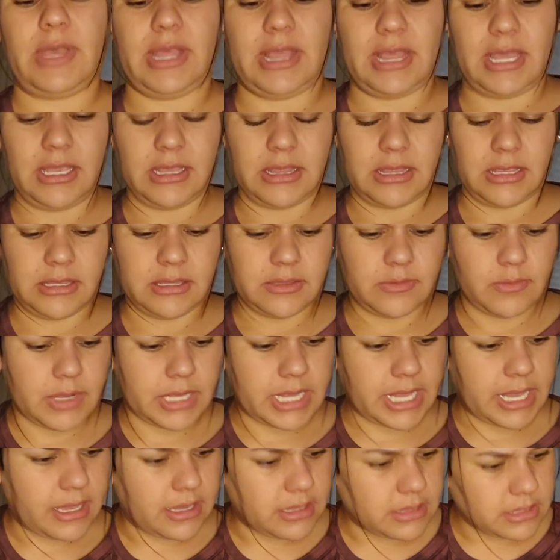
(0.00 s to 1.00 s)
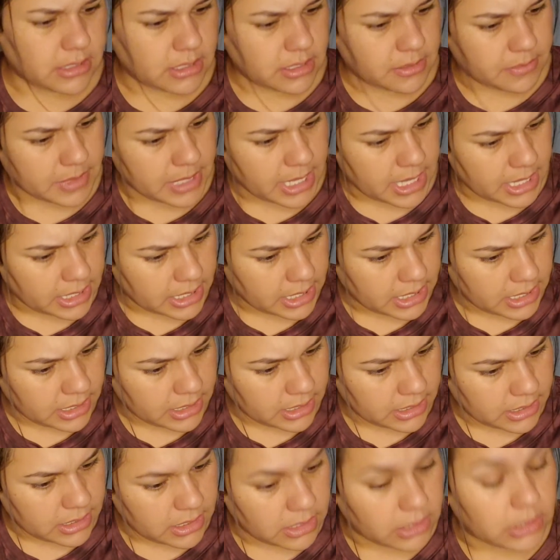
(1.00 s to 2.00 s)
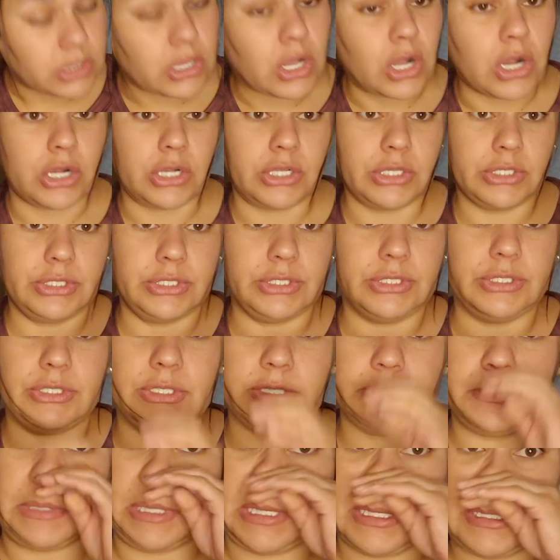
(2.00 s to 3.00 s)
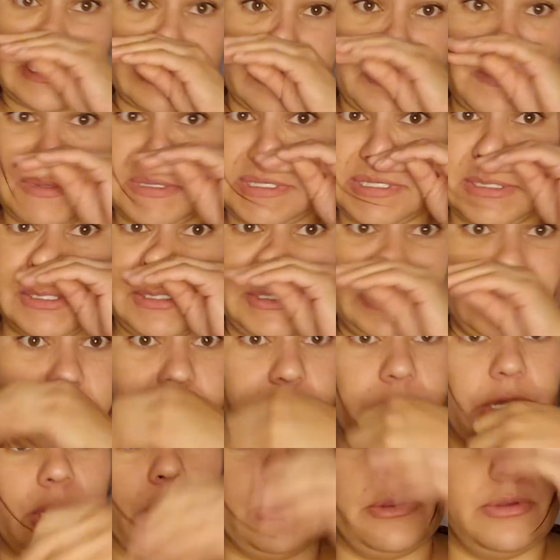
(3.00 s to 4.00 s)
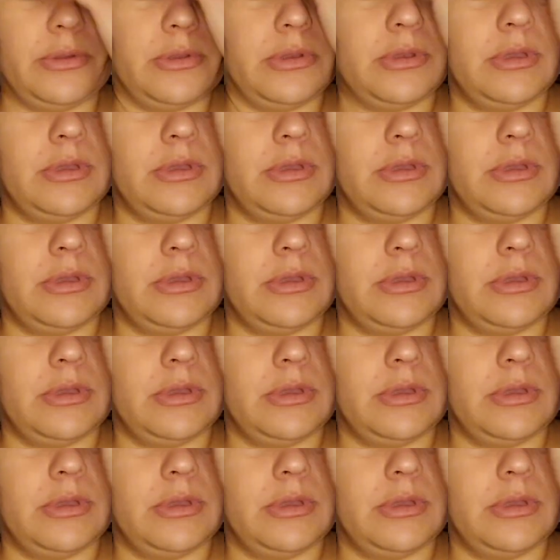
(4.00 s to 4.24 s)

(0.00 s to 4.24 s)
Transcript: I think this one I ended up getting a large, just because I wasn't sure